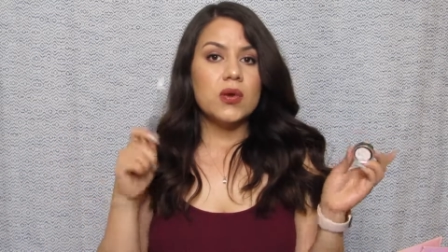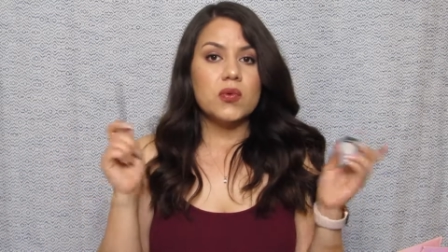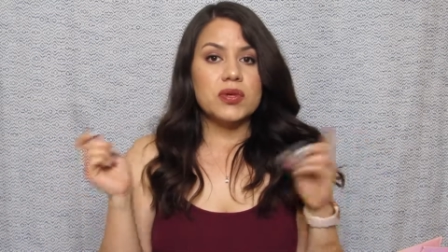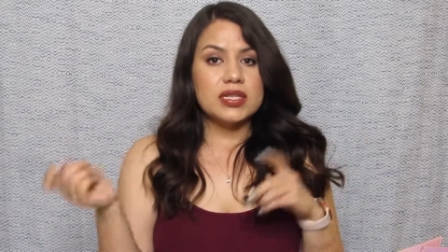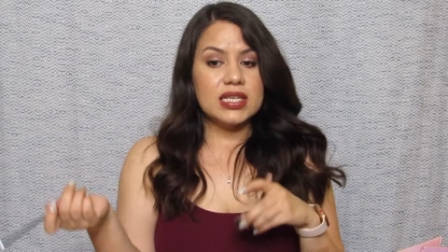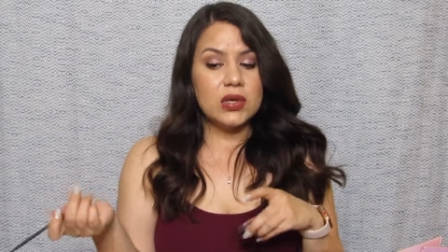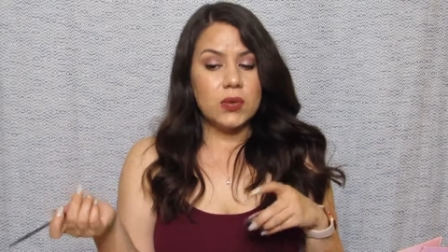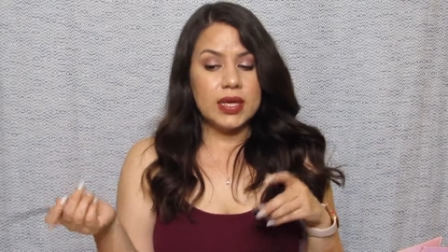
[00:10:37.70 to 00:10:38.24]

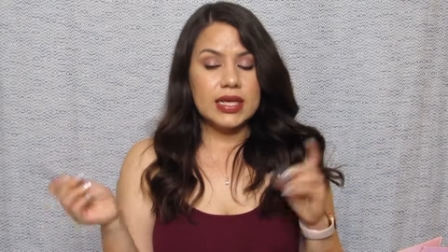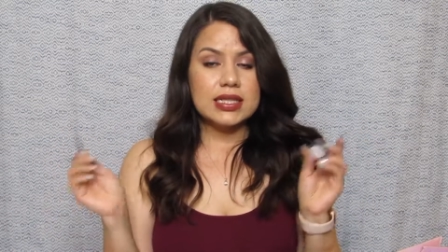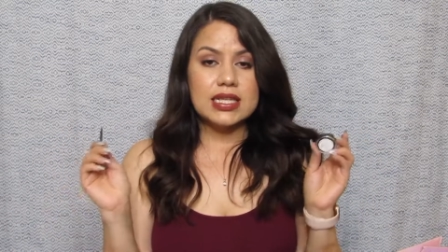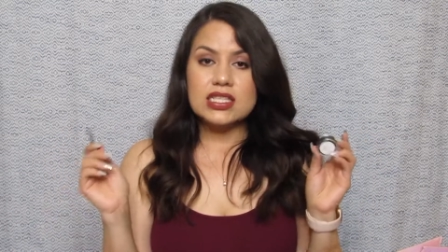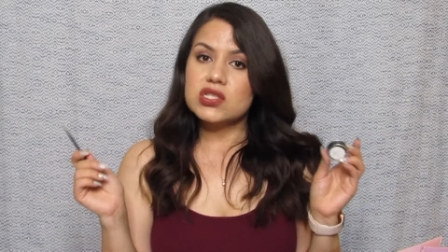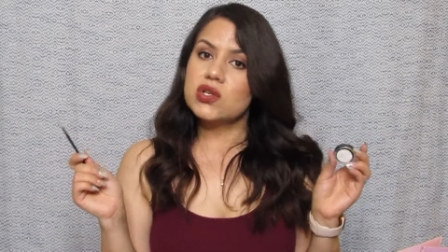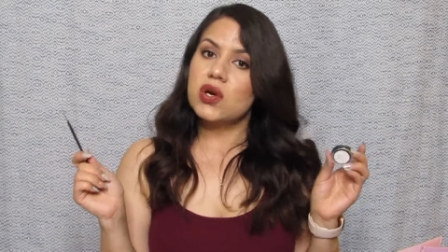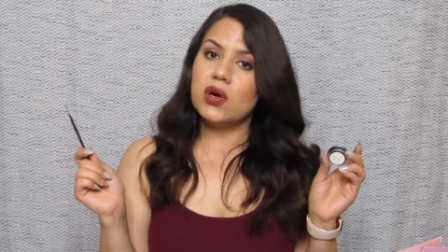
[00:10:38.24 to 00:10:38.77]
Really quick,
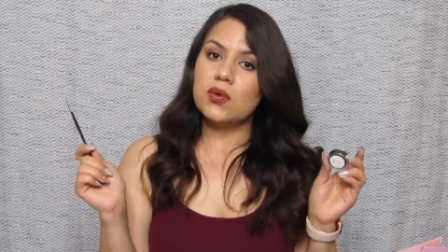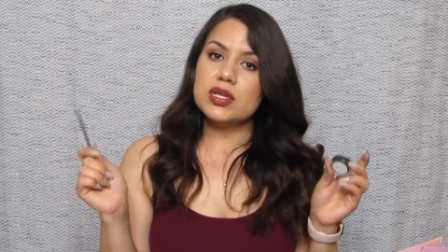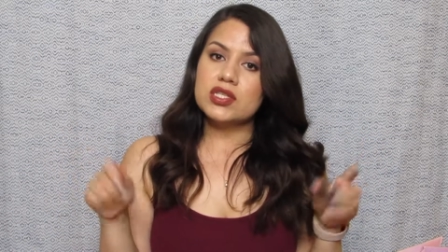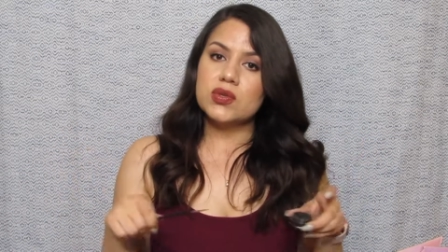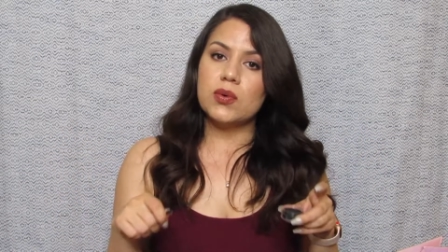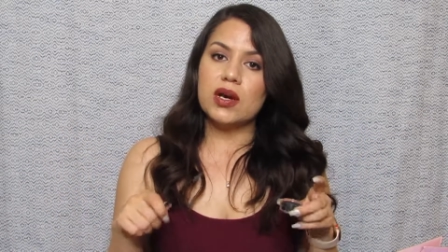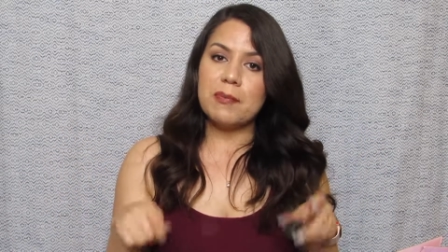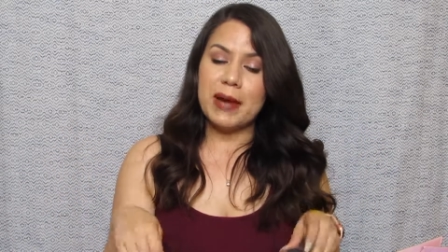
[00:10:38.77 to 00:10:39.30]
let's go
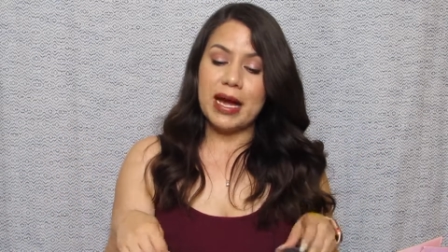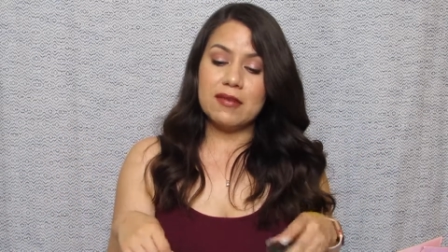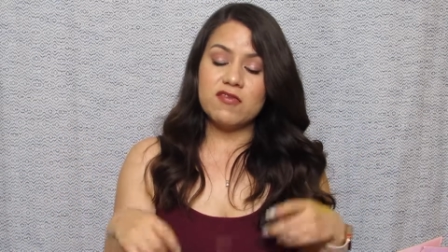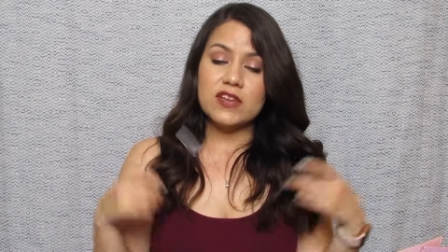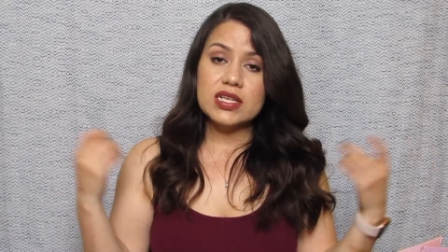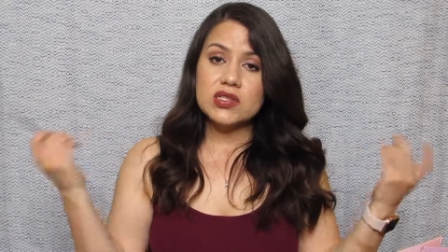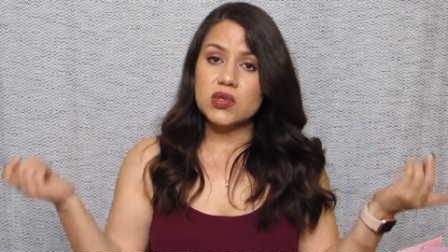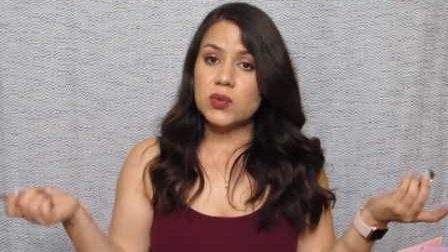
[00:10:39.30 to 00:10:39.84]
into our
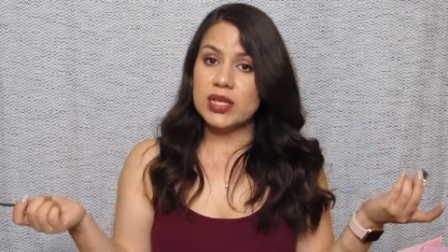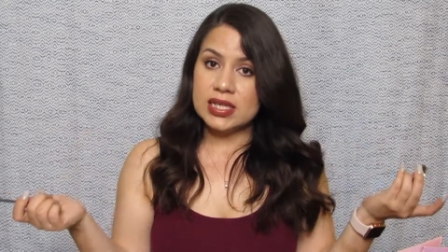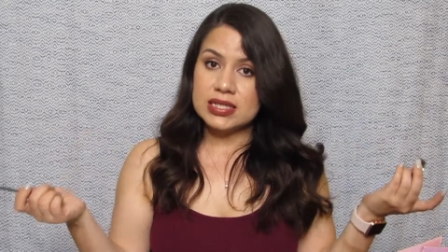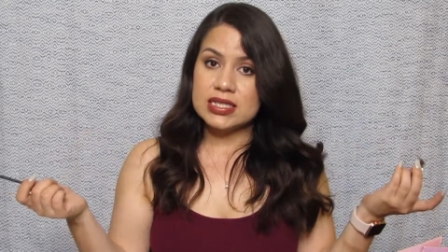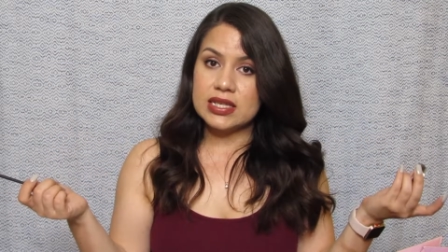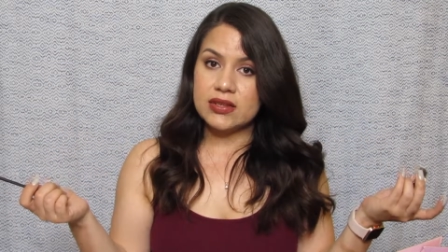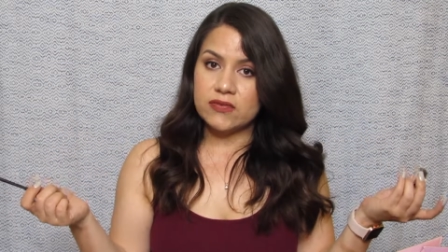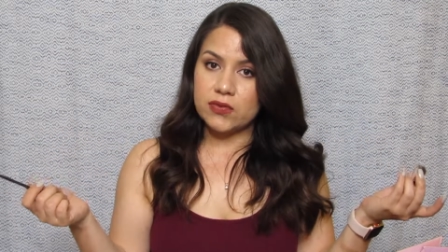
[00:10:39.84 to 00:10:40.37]
pamphlet so we can
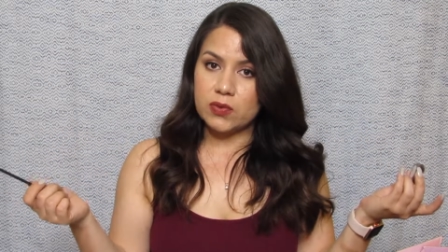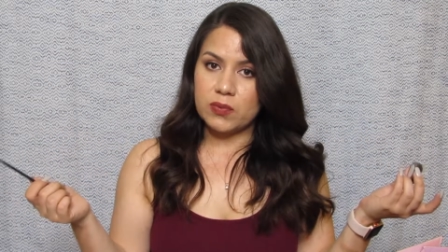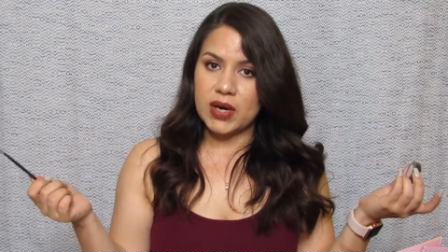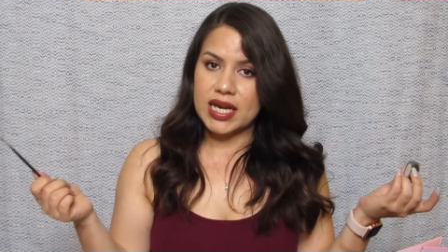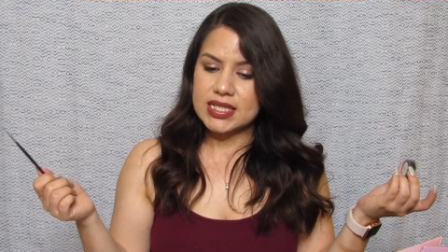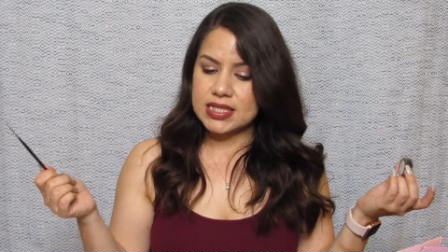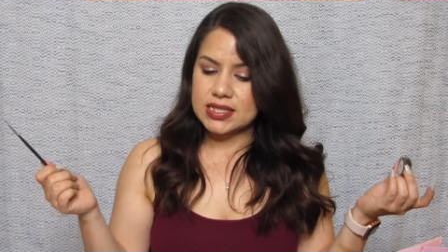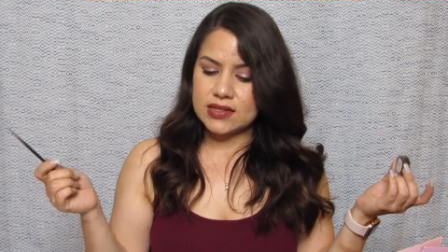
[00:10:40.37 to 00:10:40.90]
see the full
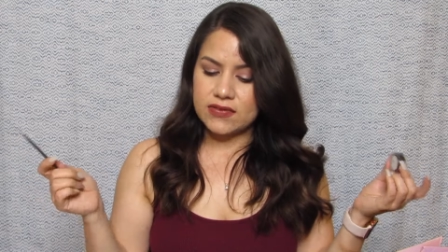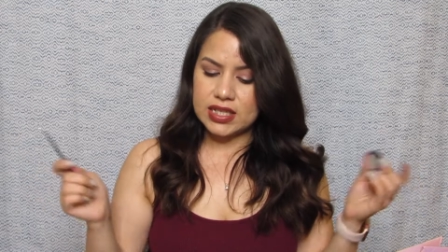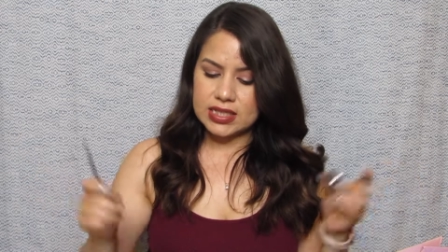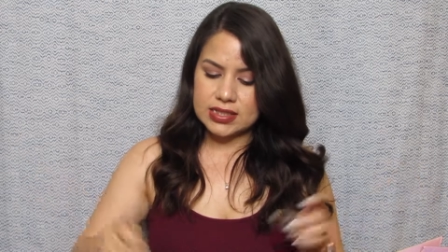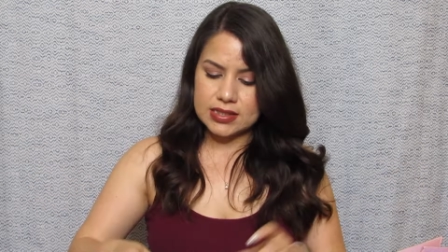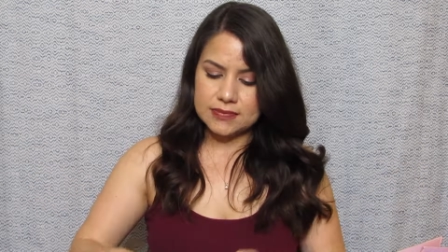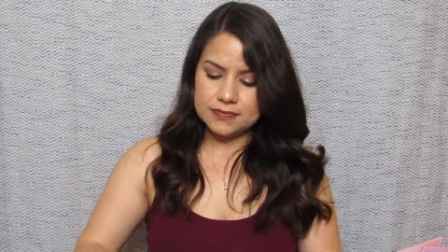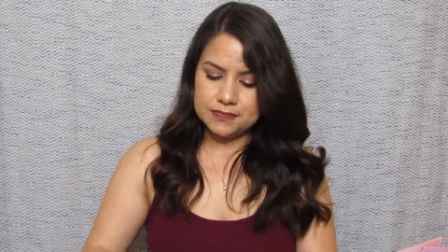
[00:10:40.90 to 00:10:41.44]
prices of
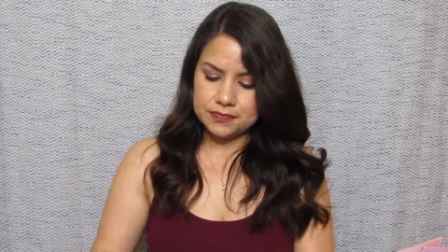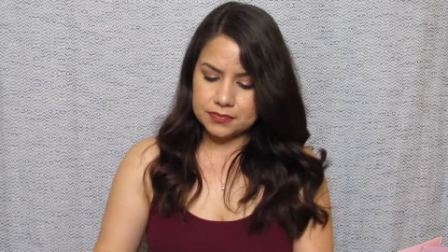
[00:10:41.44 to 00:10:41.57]
these.